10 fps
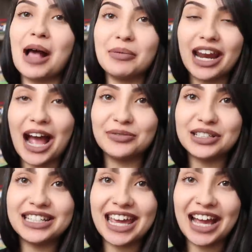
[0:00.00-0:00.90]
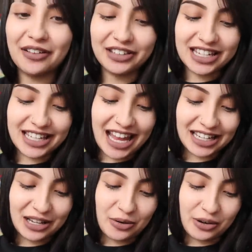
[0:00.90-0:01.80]
I'm gonna have to take out these
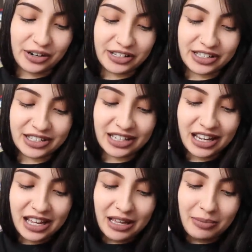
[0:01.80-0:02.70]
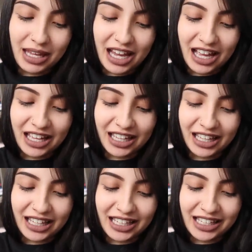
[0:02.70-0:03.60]
candy corns
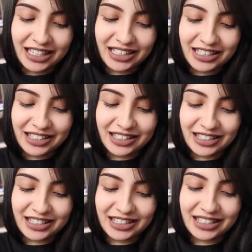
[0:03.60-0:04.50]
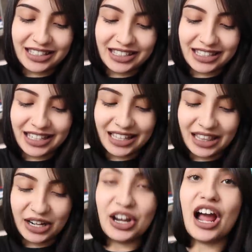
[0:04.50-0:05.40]
because
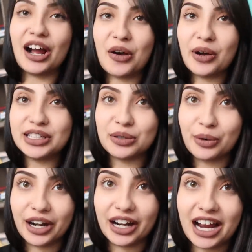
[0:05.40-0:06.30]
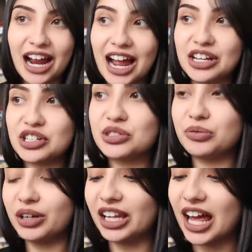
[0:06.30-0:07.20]
they're not going to work. I just
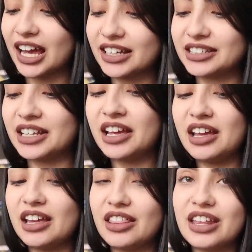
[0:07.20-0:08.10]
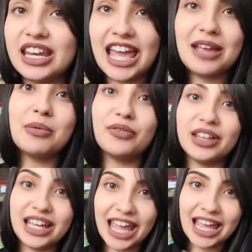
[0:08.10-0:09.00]
realized the name of the
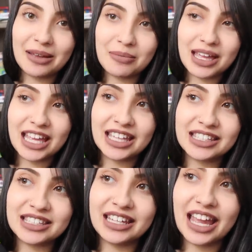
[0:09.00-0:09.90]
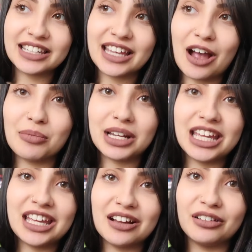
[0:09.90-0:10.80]
game is guess how
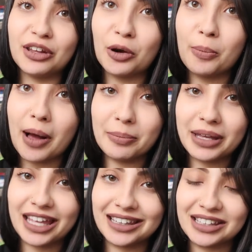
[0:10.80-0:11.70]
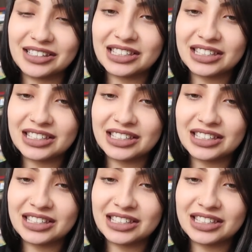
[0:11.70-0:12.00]
many little pumpkins.